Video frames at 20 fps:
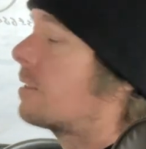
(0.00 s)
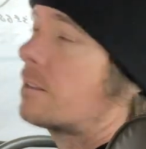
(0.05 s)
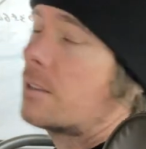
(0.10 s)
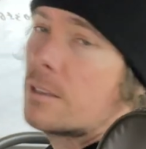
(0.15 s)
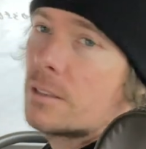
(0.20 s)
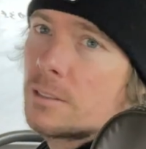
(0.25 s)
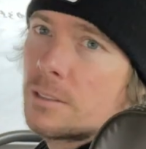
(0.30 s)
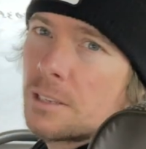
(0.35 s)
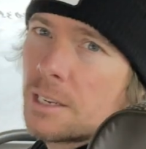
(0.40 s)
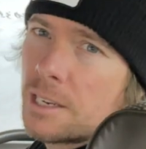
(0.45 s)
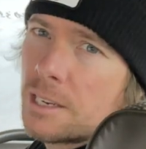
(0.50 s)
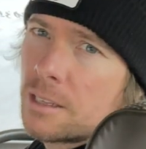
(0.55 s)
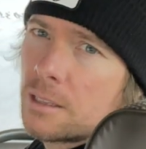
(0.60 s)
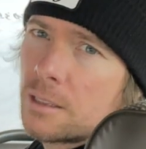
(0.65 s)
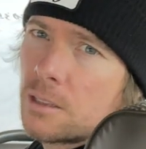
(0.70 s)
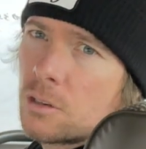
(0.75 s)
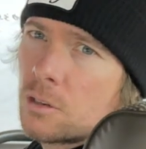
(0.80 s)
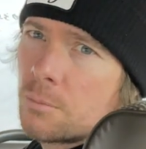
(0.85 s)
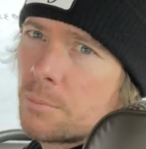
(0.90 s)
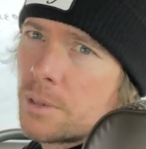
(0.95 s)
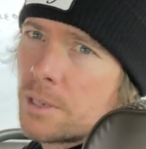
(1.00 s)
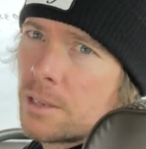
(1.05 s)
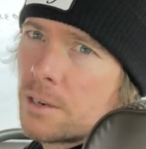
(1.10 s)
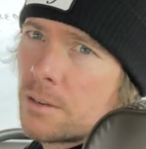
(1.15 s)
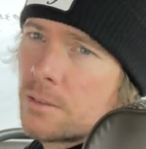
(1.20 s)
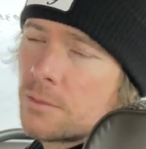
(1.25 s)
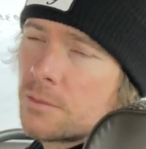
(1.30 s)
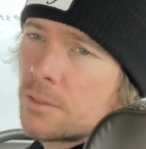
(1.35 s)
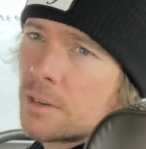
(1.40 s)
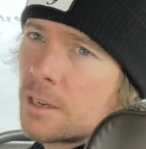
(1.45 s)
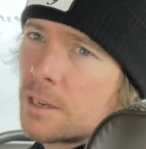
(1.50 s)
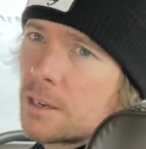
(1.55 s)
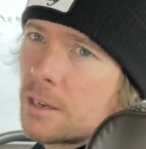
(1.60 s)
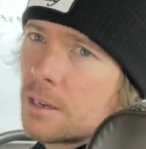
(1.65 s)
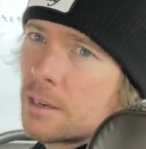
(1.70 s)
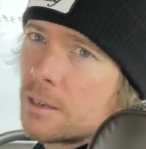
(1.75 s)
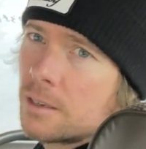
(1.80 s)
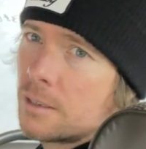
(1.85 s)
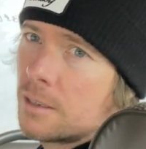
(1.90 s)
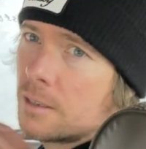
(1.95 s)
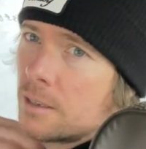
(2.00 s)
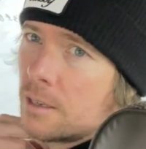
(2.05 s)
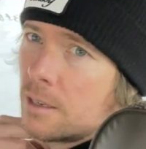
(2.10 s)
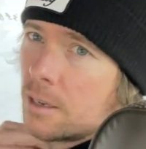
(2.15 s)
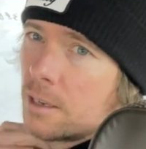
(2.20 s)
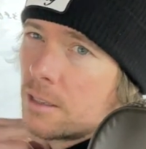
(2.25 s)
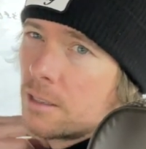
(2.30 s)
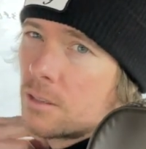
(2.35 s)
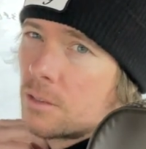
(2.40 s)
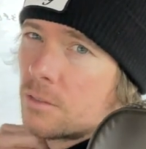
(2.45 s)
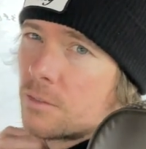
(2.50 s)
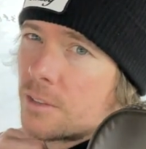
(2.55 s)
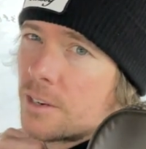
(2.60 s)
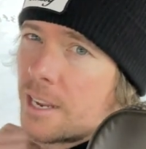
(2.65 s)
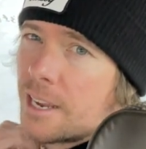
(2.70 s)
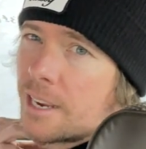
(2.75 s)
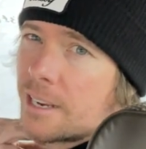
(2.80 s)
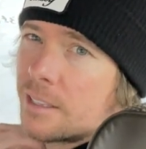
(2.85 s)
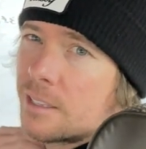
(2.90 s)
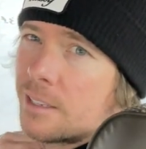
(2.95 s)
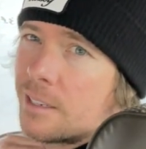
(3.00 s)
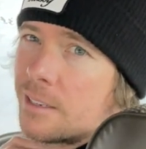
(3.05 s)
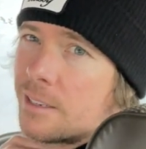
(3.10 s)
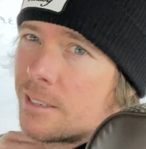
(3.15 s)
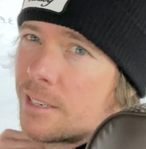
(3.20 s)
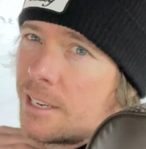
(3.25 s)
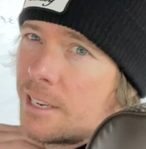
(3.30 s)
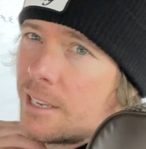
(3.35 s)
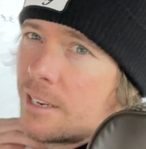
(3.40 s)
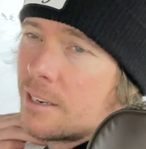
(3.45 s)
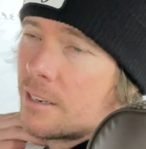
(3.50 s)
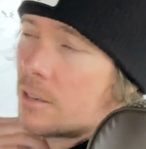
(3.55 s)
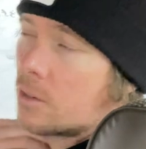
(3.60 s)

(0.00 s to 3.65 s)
does take a little bit of uh, a little finagling to get it